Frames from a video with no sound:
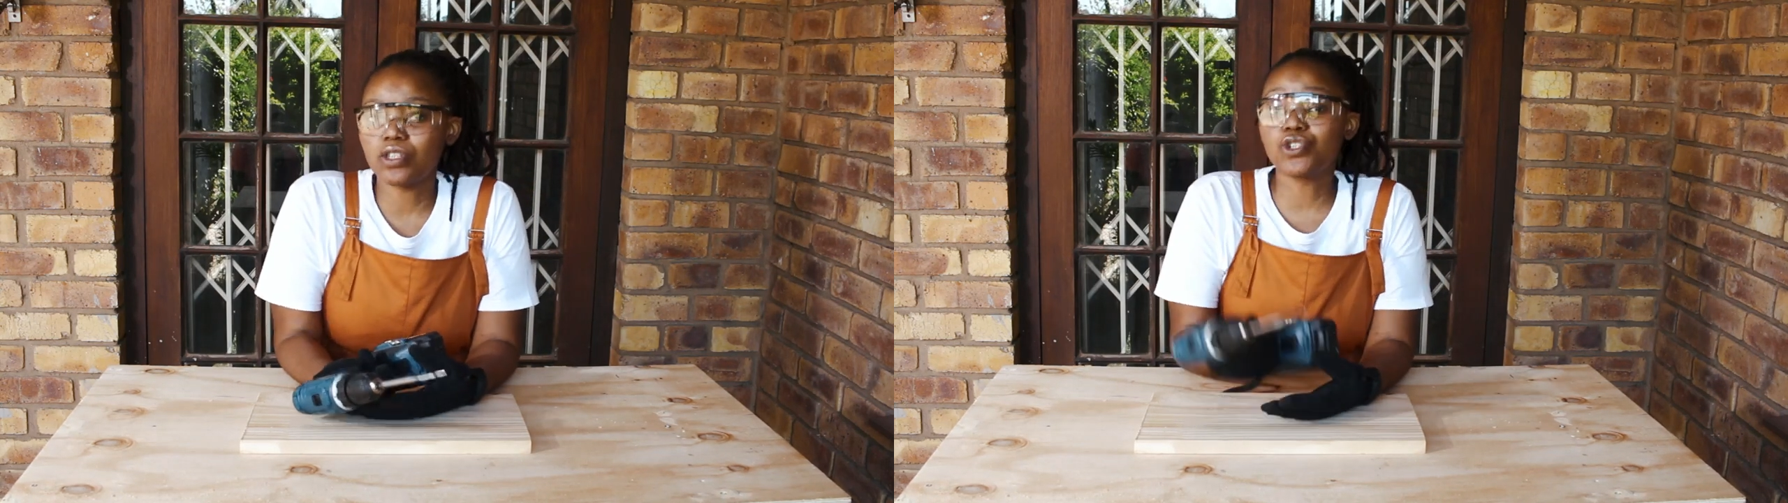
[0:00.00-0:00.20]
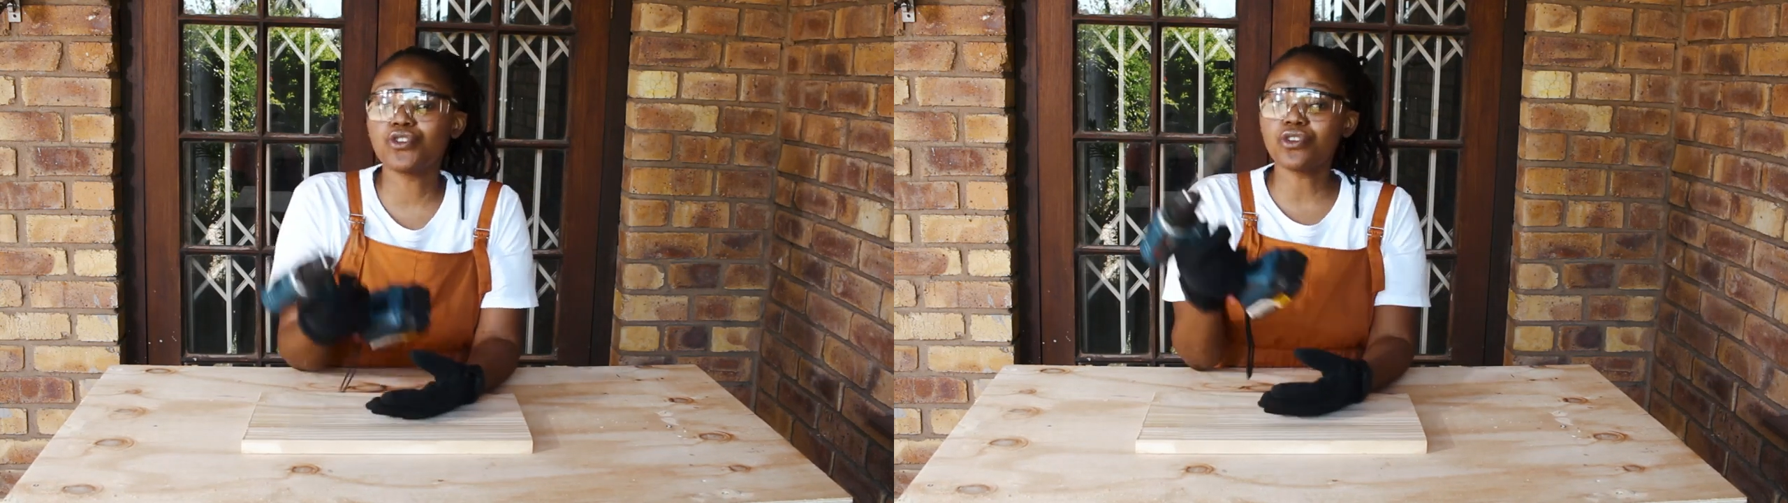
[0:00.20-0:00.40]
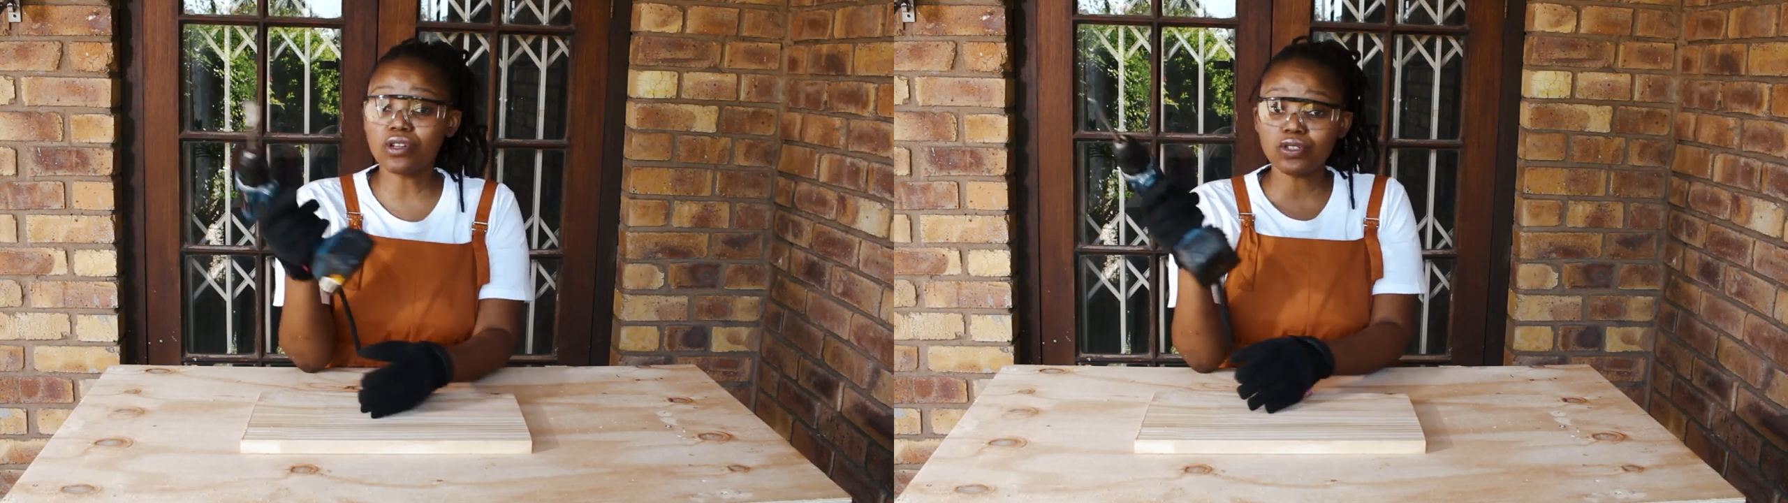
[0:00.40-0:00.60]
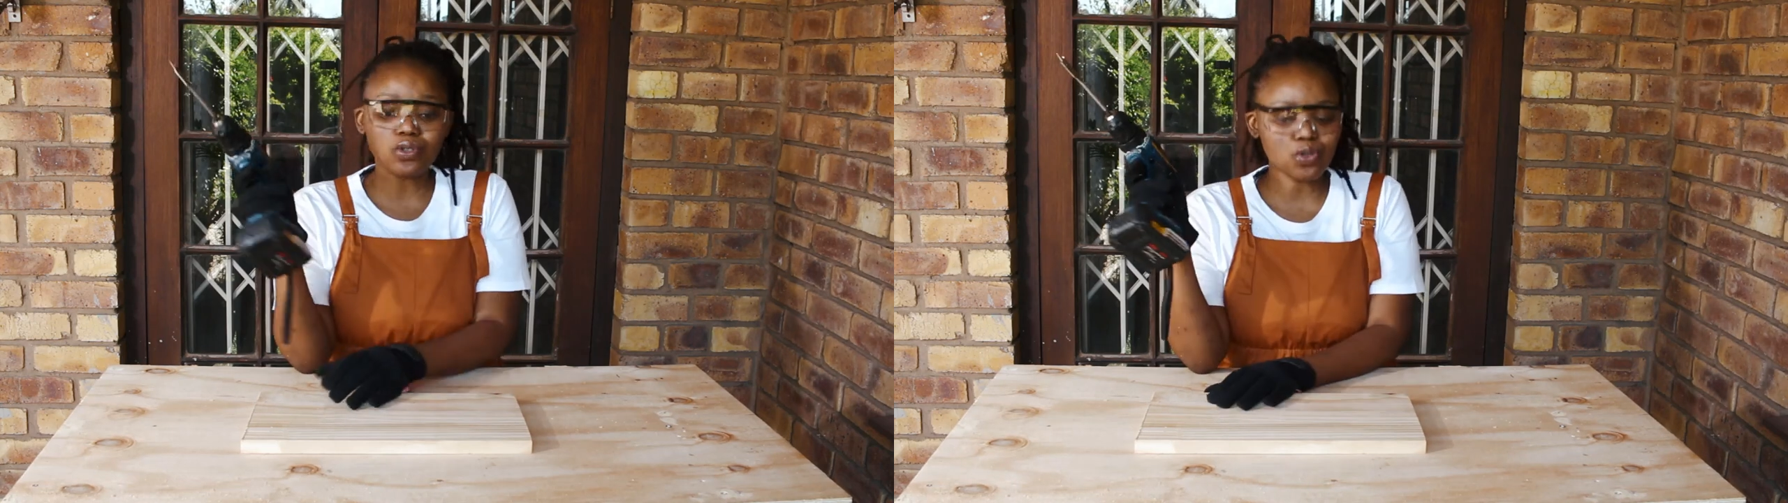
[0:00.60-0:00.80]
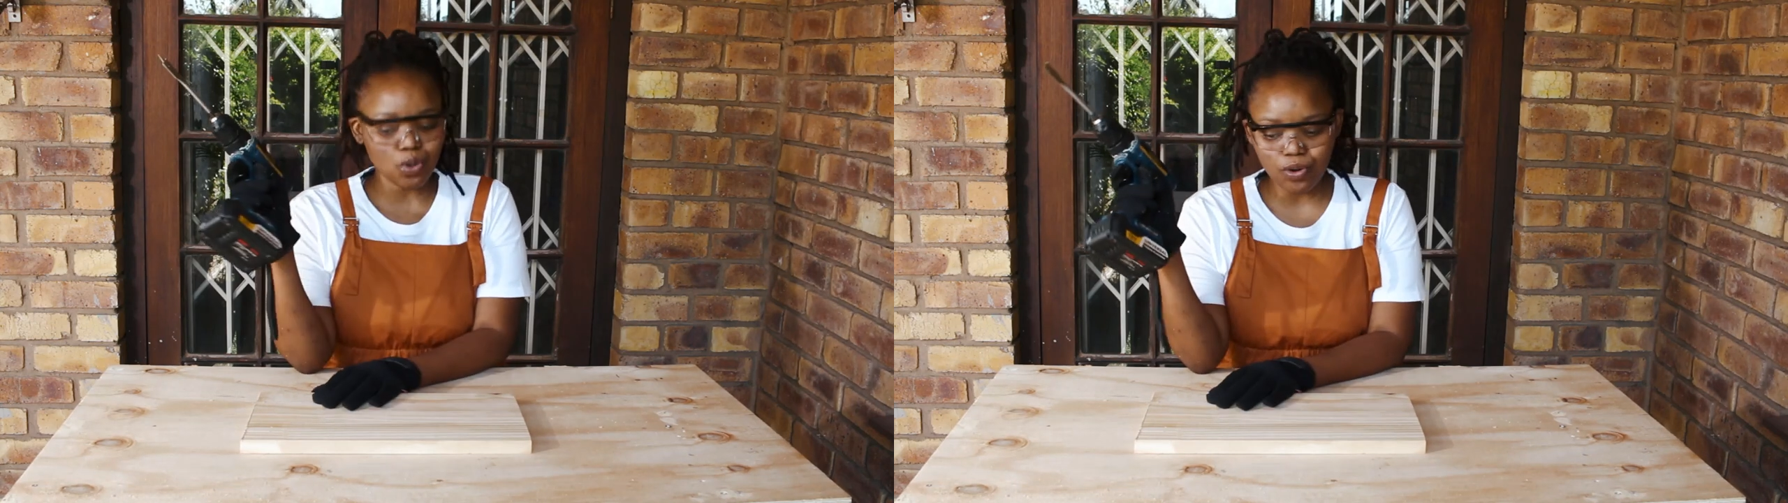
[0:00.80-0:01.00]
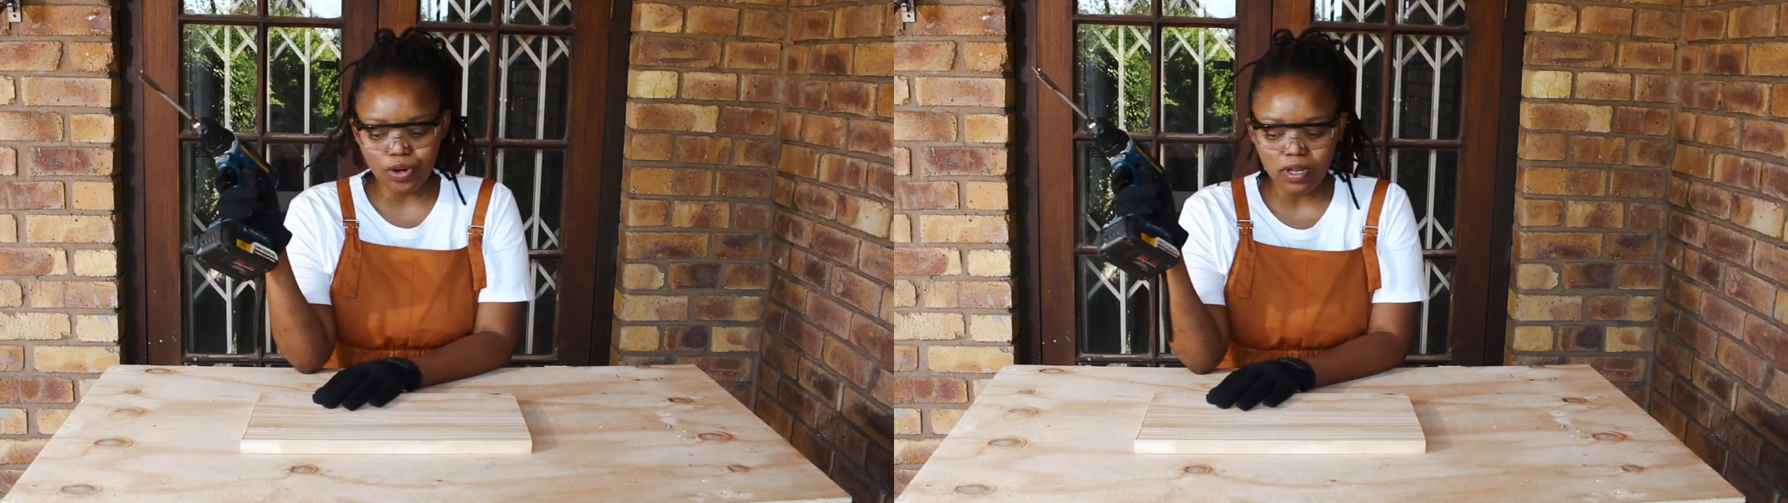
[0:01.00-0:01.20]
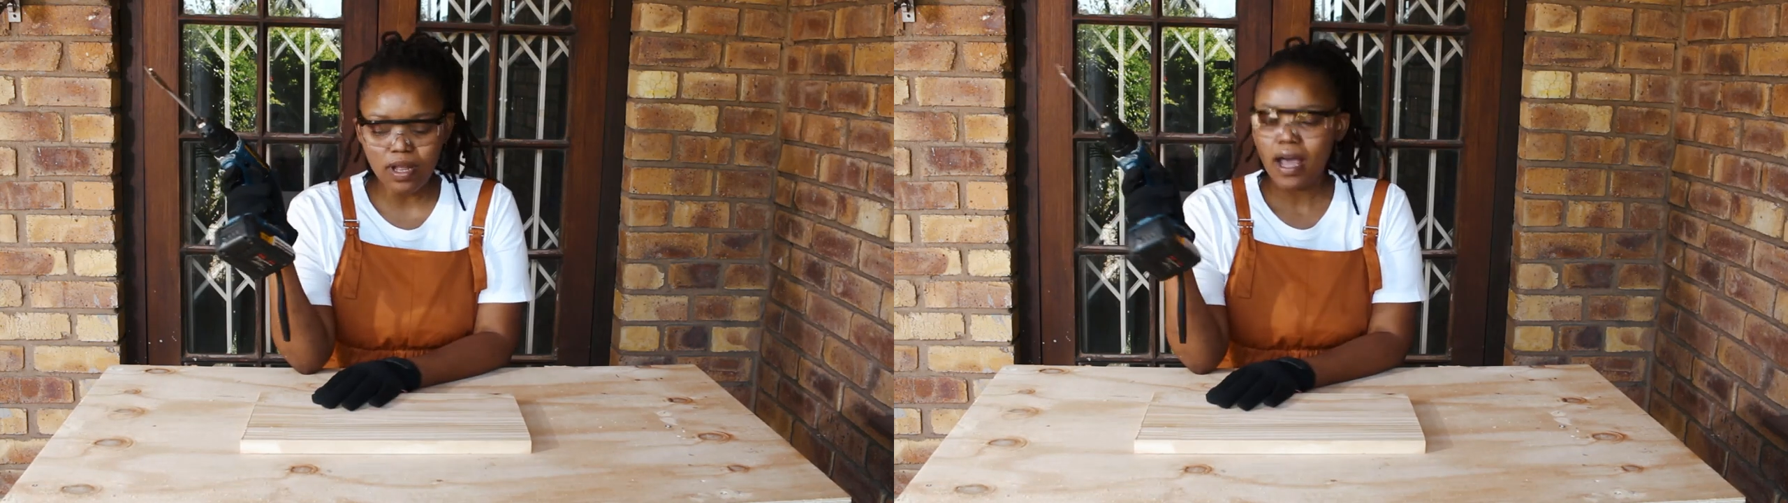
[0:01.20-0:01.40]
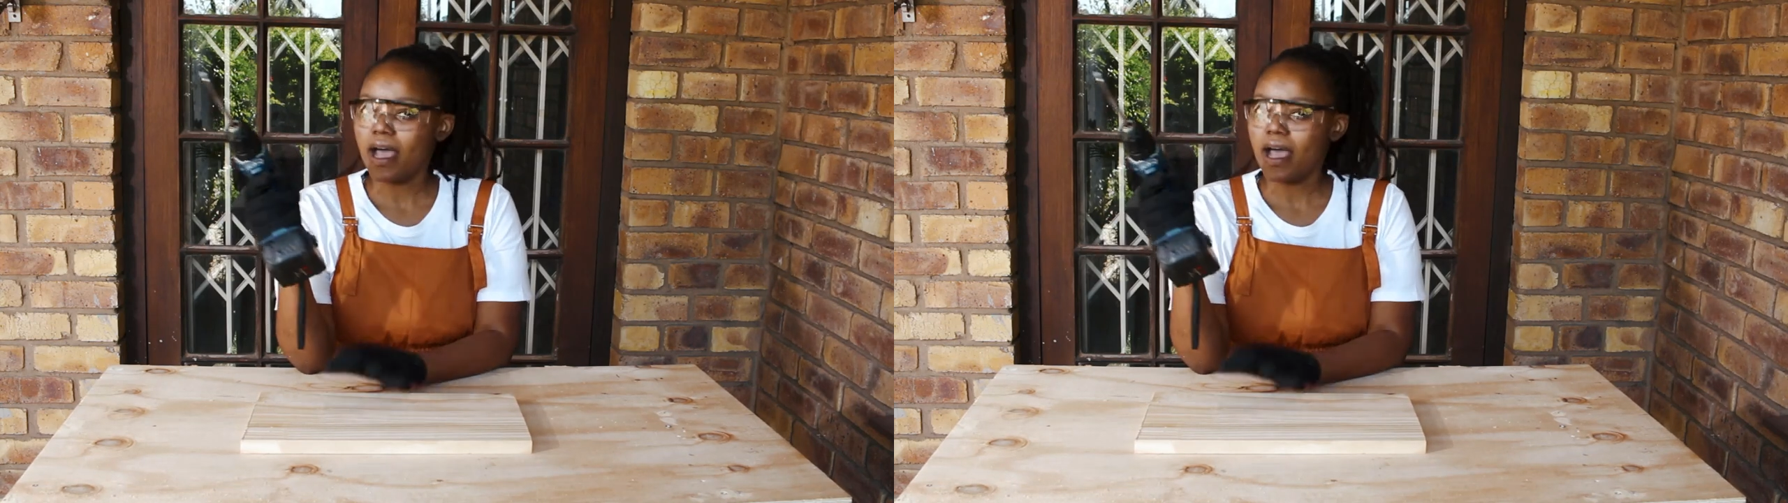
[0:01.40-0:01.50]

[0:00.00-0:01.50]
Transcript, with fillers: drill tutorial,